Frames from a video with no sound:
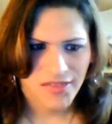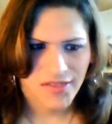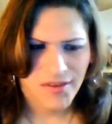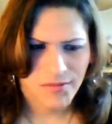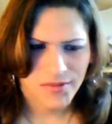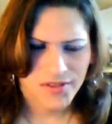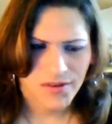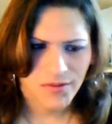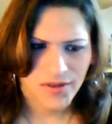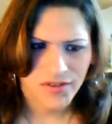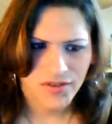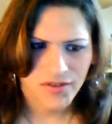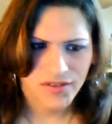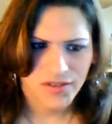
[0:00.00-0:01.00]
there was no
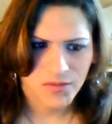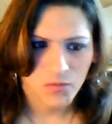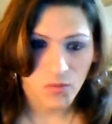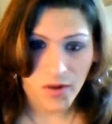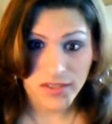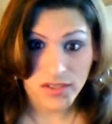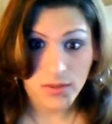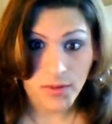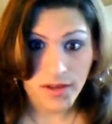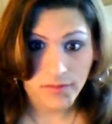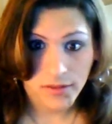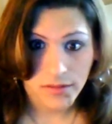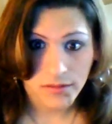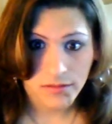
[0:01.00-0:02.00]
interest
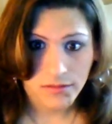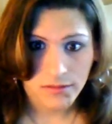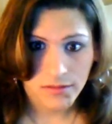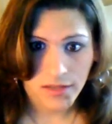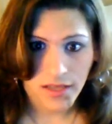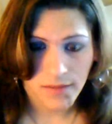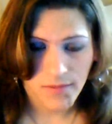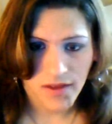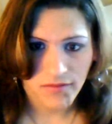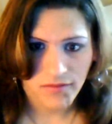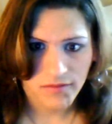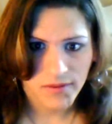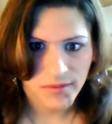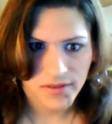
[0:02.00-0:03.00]
whatsoever in men
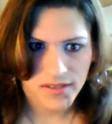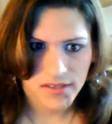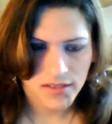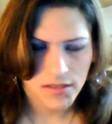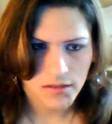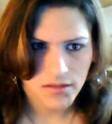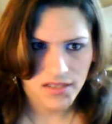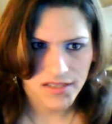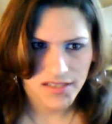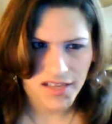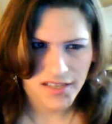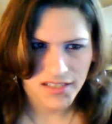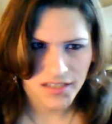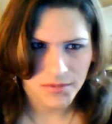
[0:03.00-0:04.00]
for me, because, you know, they
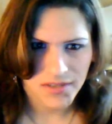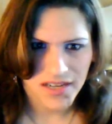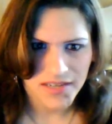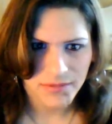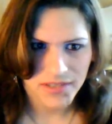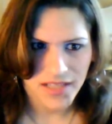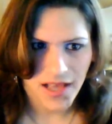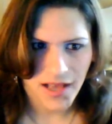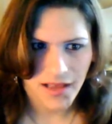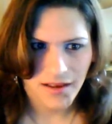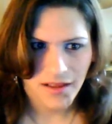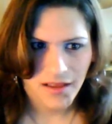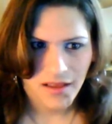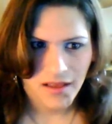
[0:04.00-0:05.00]
say sometimes that